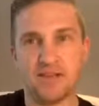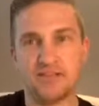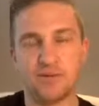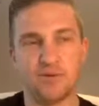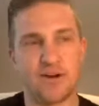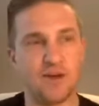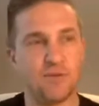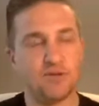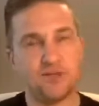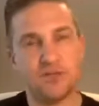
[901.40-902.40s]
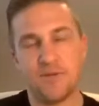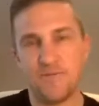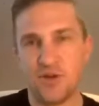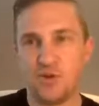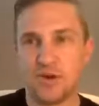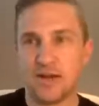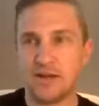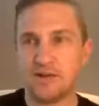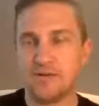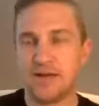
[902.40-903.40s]
Palace, they were very much, you know,
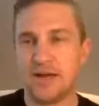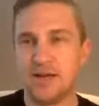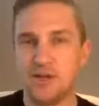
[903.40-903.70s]
like uh,